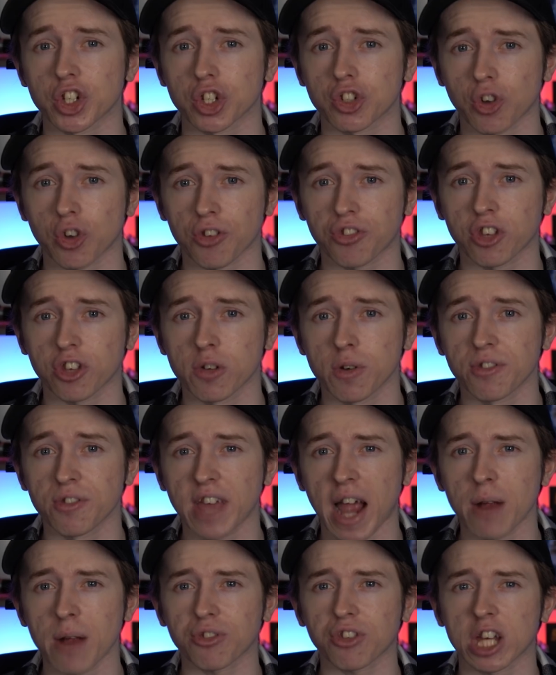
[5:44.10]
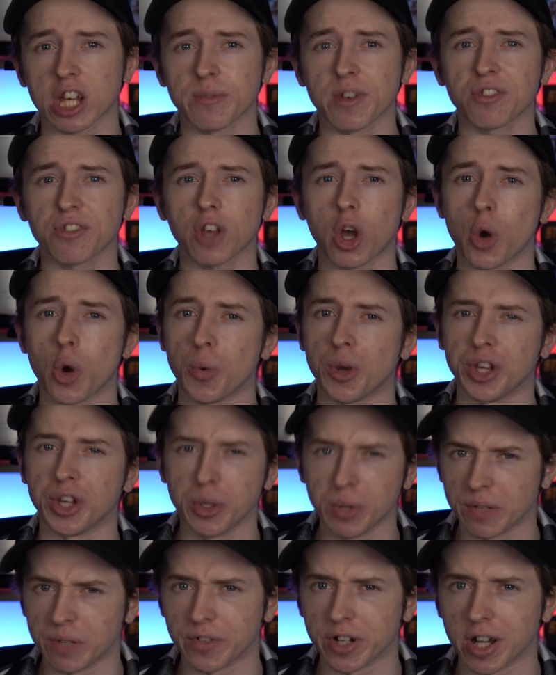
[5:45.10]
to crossovers outside of its own
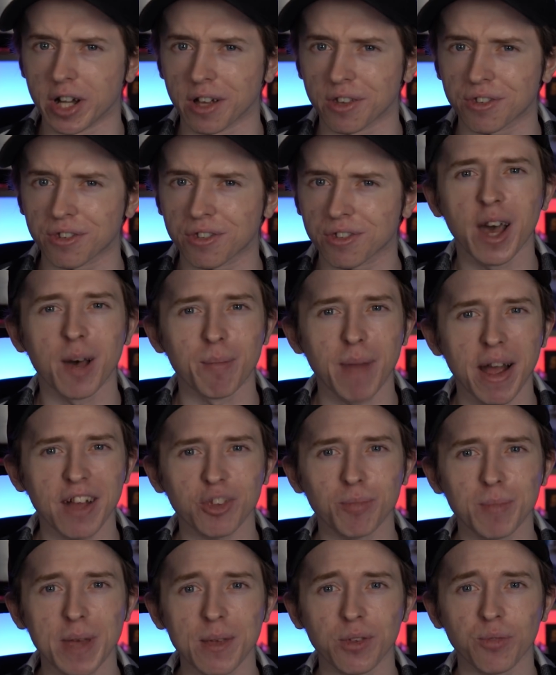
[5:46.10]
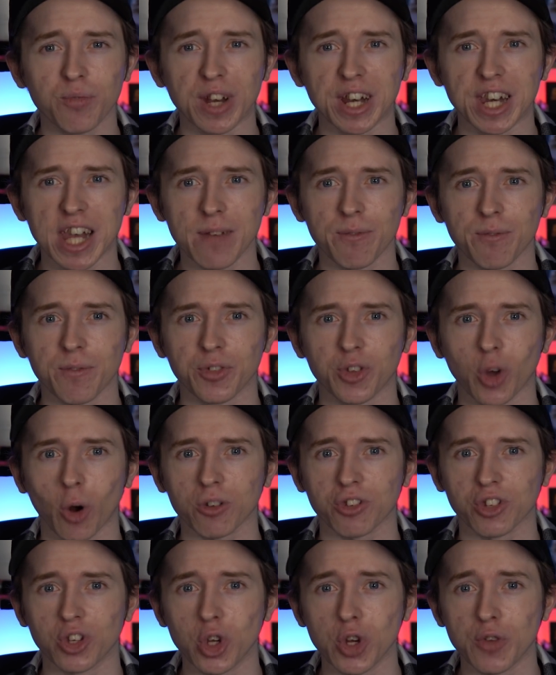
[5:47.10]
universe. Matt Smith, the 11th
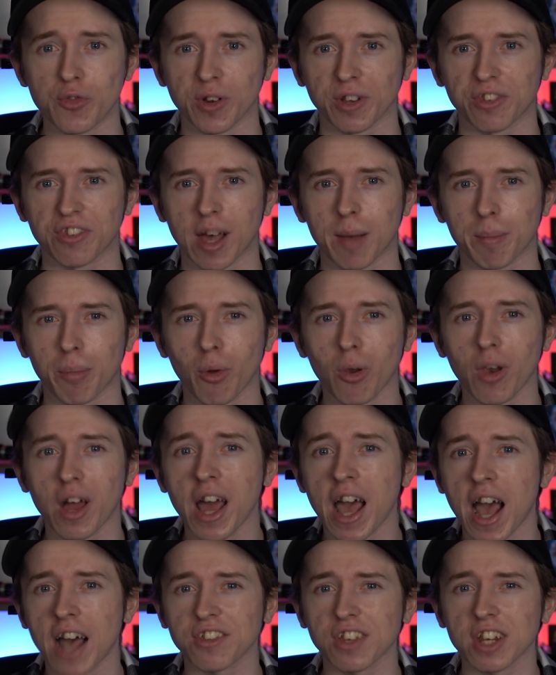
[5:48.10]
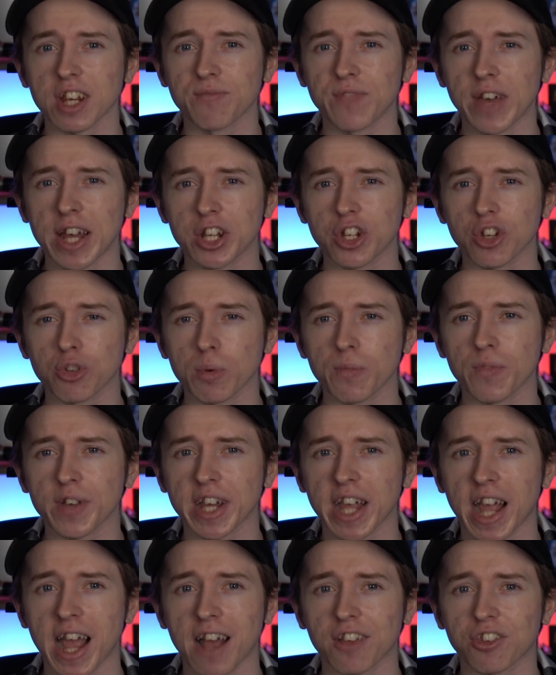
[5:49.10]
Doctor Who, for example, has had adventures with the
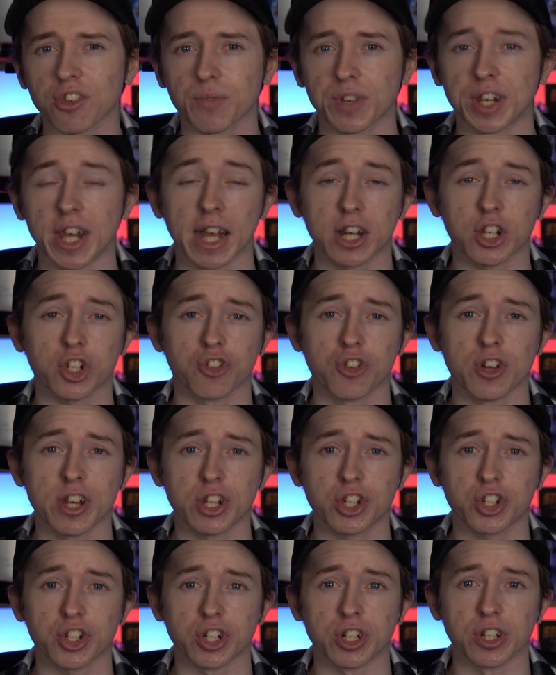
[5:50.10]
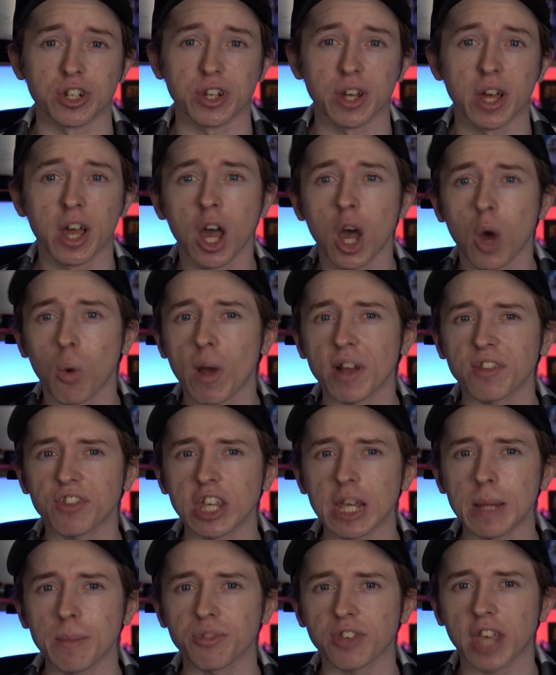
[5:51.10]
cast of The Next Generation, where
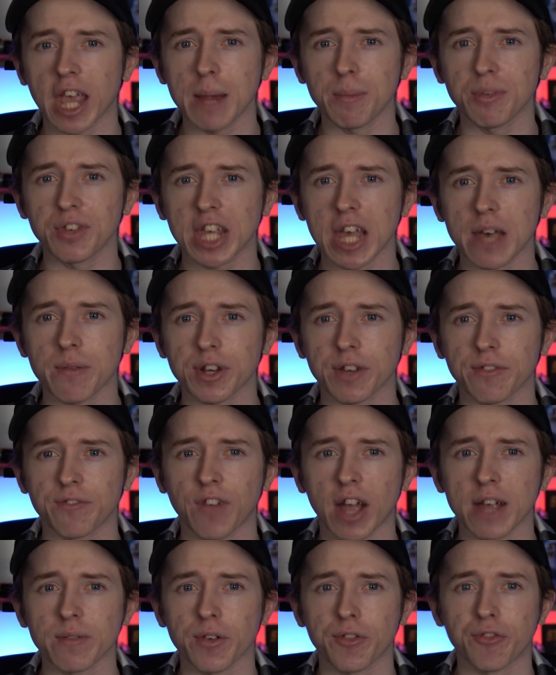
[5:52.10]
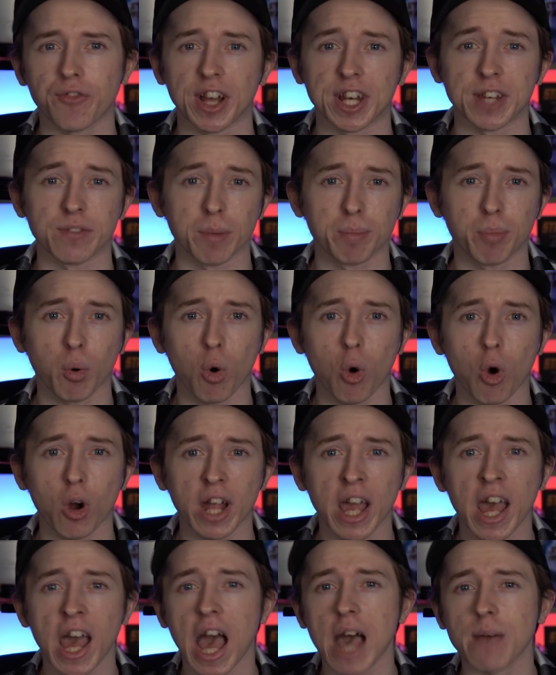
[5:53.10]
teams came together to fight the threat of the
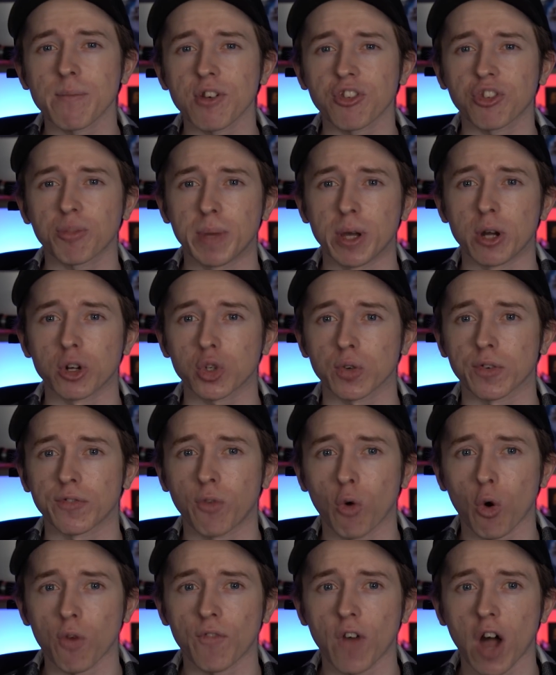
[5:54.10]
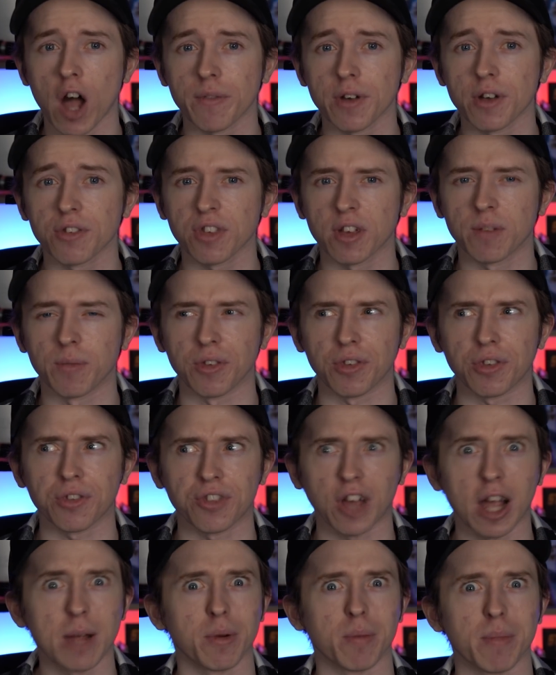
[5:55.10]
Borg and their spiritual forefathers, the
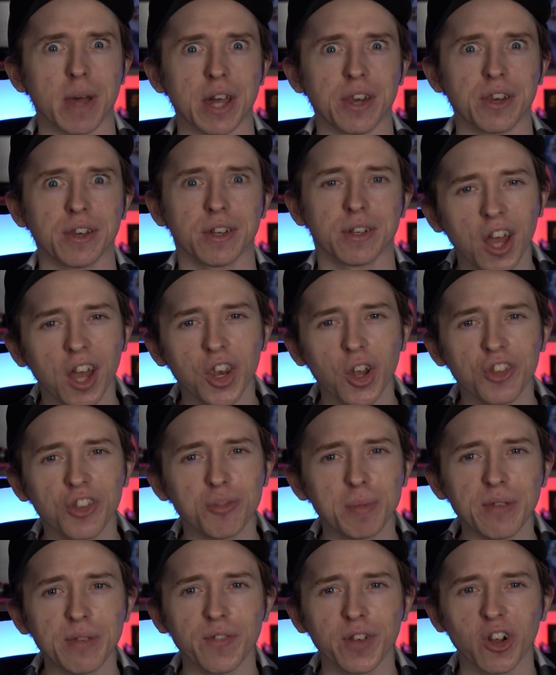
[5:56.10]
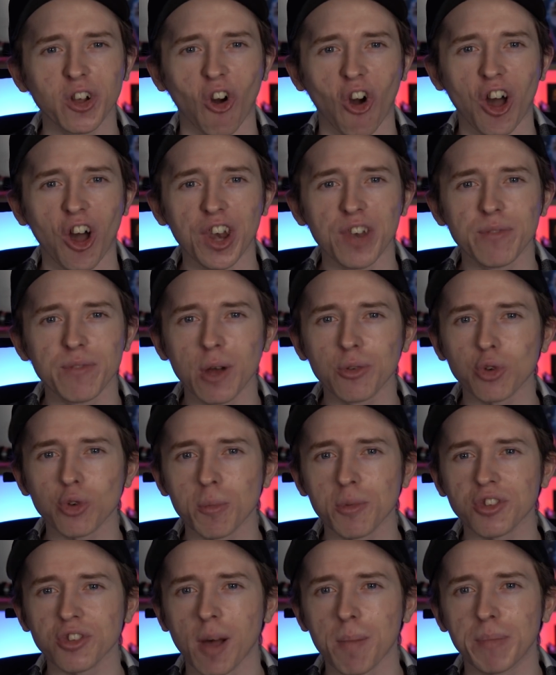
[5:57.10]
Cybermen. Not to be forgotten, those
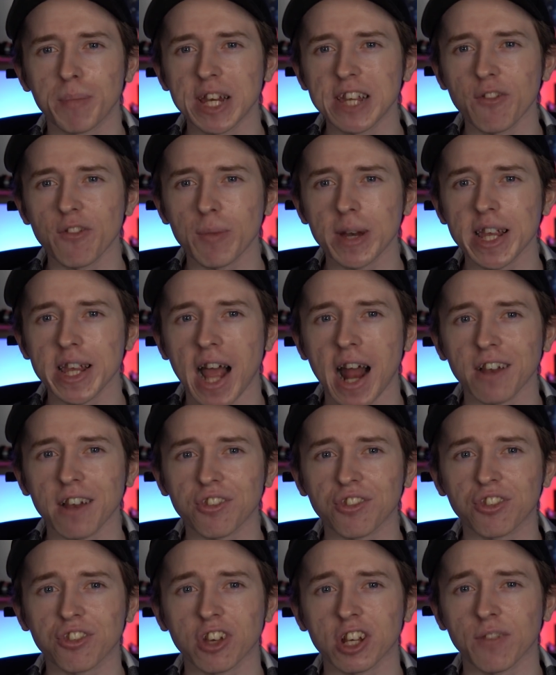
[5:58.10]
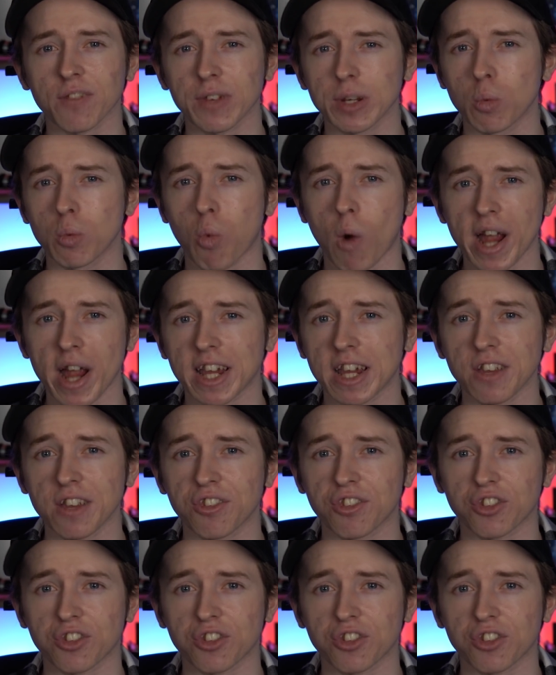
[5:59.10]
almost unbelievably and certainly wacky